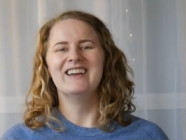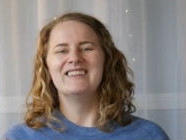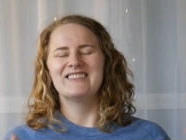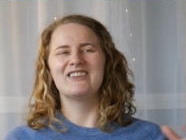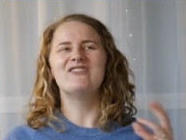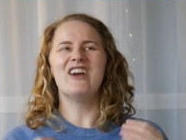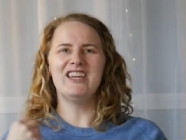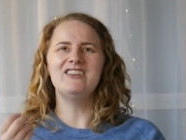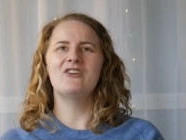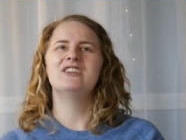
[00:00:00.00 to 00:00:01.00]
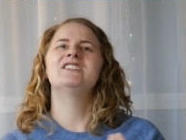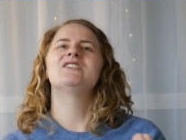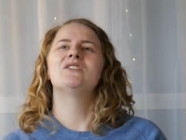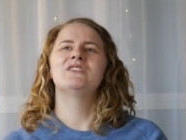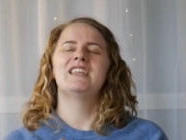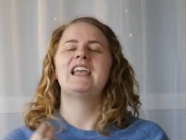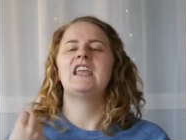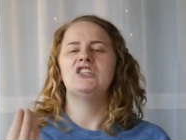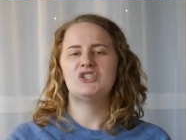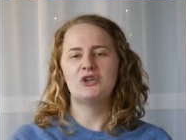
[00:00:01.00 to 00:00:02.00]
So you might notice those like
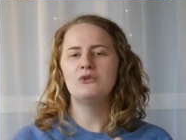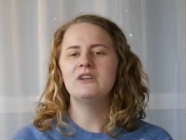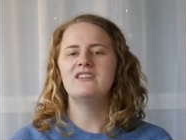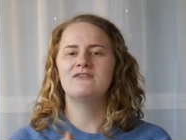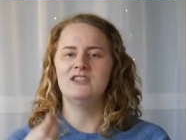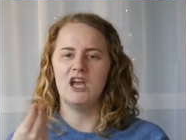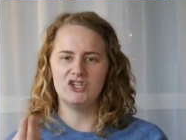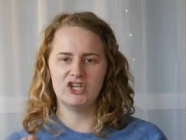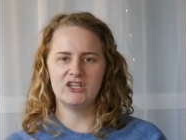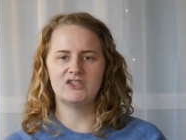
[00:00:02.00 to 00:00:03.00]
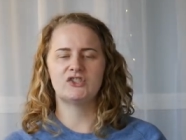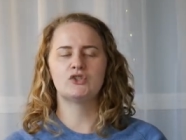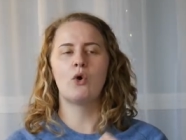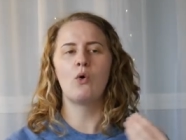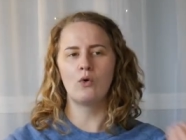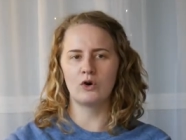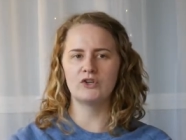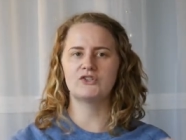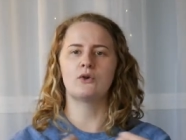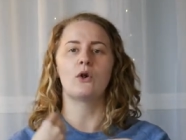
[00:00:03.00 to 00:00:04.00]
intuitive nudges
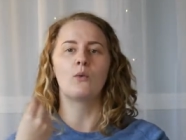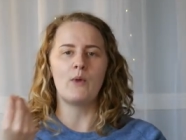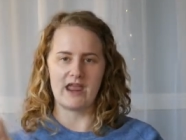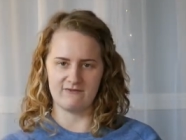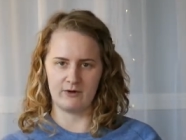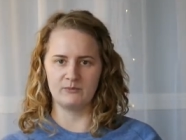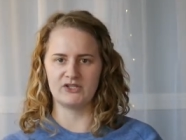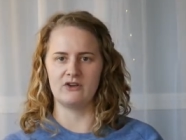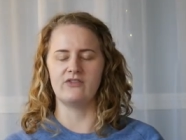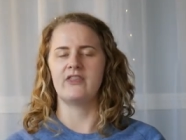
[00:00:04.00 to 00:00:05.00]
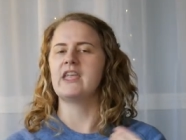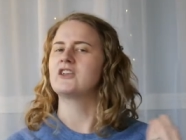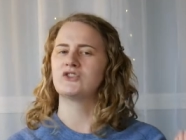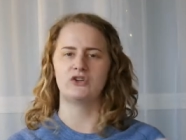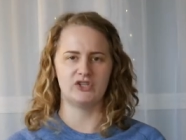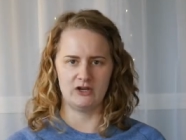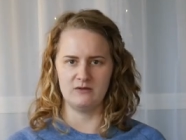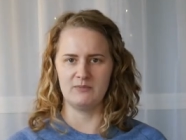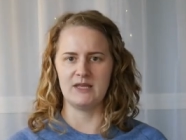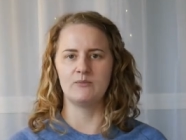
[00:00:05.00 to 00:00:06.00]
towards or away from certain things or
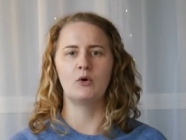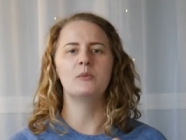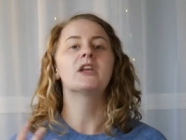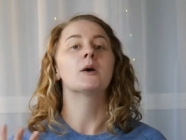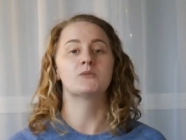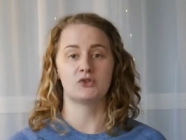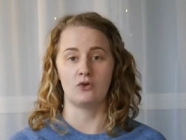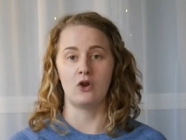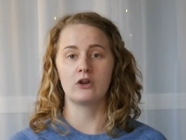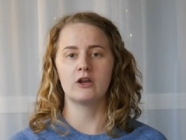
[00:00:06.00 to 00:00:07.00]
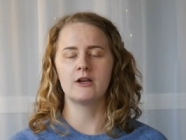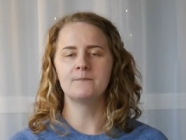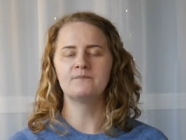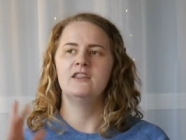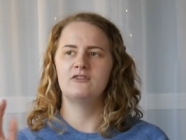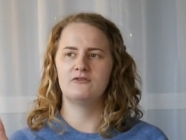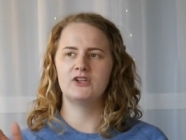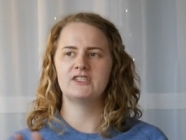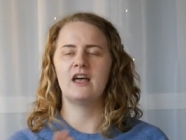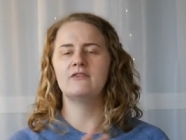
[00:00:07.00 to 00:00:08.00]
certain people become stronger. In the
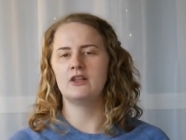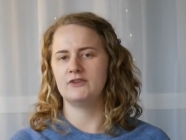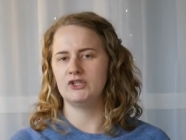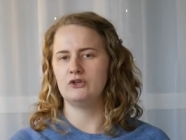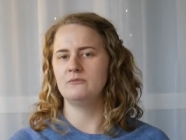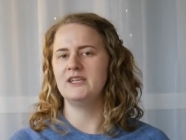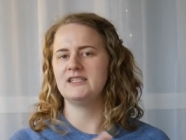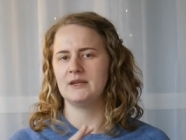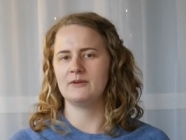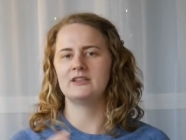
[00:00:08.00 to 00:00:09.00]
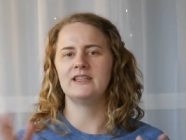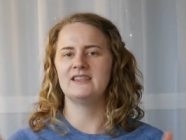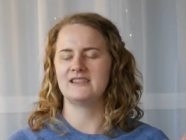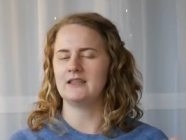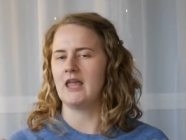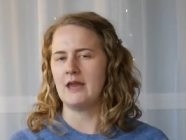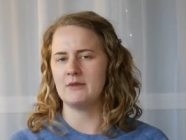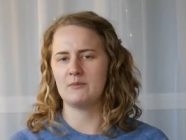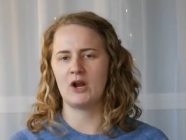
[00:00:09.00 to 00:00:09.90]
first level of attunement, typically this alignment